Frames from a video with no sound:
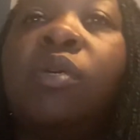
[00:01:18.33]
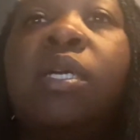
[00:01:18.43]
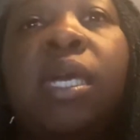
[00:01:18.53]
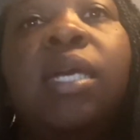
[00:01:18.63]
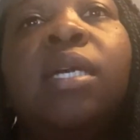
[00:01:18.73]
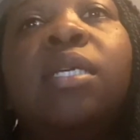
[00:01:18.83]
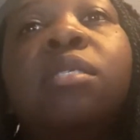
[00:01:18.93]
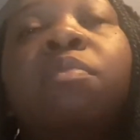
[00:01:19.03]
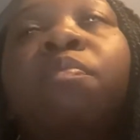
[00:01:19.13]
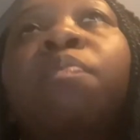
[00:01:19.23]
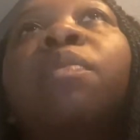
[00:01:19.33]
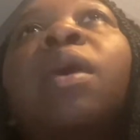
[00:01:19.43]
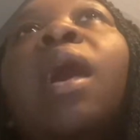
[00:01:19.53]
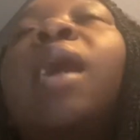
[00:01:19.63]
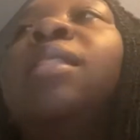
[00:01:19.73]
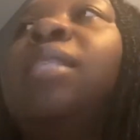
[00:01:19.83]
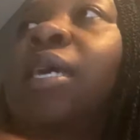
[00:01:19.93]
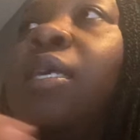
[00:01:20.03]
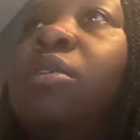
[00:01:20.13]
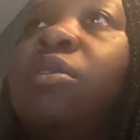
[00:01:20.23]
kids, and
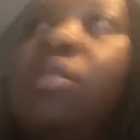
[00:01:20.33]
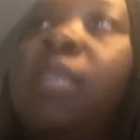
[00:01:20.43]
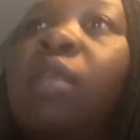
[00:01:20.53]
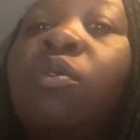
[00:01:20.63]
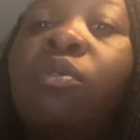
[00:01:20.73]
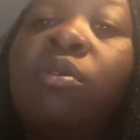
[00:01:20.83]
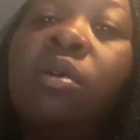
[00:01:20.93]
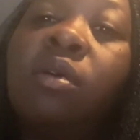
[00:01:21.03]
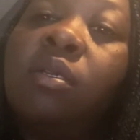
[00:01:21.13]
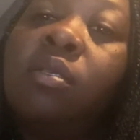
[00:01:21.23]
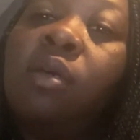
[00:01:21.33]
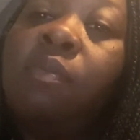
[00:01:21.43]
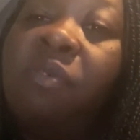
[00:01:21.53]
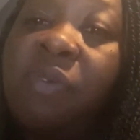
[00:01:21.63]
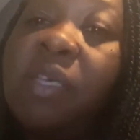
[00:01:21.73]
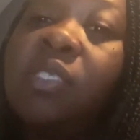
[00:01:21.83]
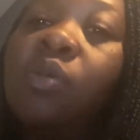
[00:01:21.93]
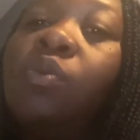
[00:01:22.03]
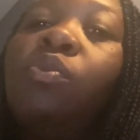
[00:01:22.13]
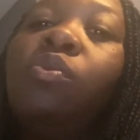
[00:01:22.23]
then later on you're a professor
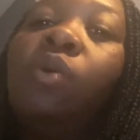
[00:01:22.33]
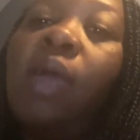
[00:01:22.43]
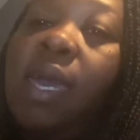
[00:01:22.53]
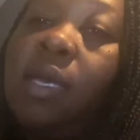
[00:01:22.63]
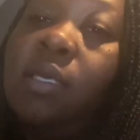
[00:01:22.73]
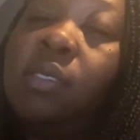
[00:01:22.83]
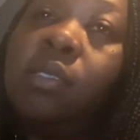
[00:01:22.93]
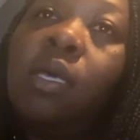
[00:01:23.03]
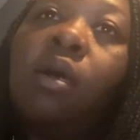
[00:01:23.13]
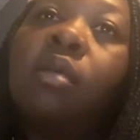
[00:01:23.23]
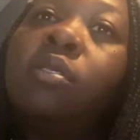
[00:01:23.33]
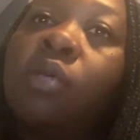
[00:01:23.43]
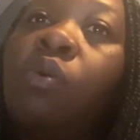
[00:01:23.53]
who has adult